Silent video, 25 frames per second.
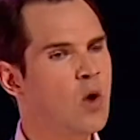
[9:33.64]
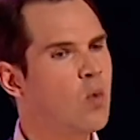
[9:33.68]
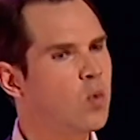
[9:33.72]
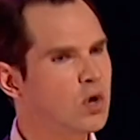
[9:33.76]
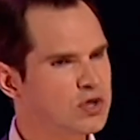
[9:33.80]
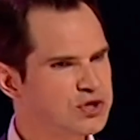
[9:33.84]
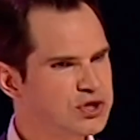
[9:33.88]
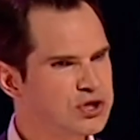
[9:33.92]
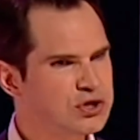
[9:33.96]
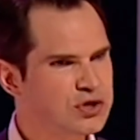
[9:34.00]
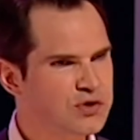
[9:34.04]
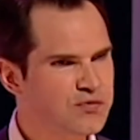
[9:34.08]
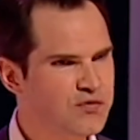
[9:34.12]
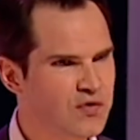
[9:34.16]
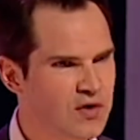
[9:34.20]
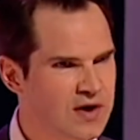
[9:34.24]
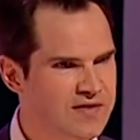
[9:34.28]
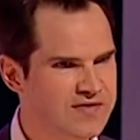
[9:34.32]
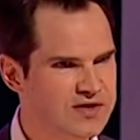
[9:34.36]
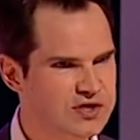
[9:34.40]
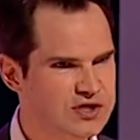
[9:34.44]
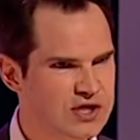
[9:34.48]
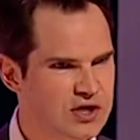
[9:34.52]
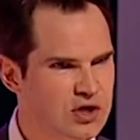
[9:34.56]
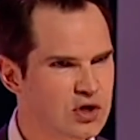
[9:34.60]
What do you do for a
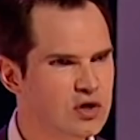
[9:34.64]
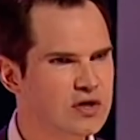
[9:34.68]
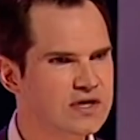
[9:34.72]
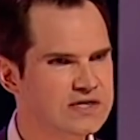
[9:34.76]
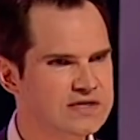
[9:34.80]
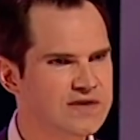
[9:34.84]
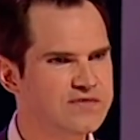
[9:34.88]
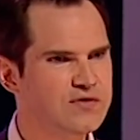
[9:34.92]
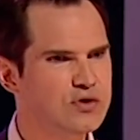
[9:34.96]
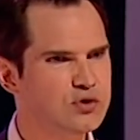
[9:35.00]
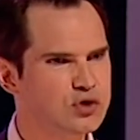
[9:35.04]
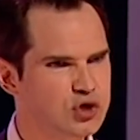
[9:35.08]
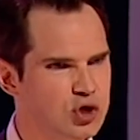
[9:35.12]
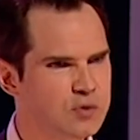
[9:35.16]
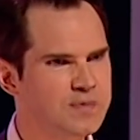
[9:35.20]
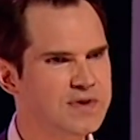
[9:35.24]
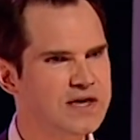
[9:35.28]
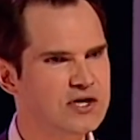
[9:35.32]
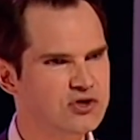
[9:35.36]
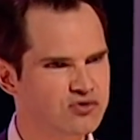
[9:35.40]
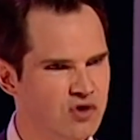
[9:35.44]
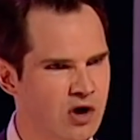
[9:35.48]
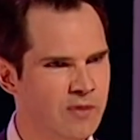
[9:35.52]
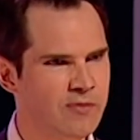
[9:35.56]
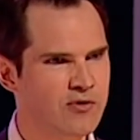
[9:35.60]
living? So you look as if you should
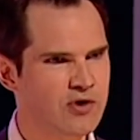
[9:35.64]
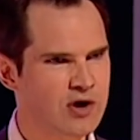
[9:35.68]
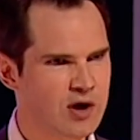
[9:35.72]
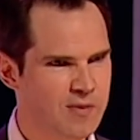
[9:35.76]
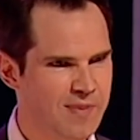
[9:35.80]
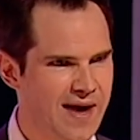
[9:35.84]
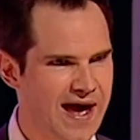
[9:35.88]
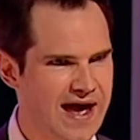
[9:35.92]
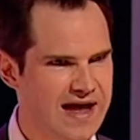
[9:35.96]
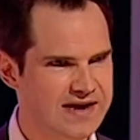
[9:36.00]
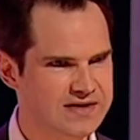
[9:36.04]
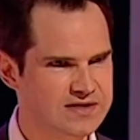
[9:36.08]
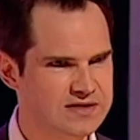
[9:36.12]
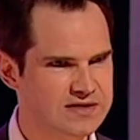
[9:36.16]
be a drummer in a band.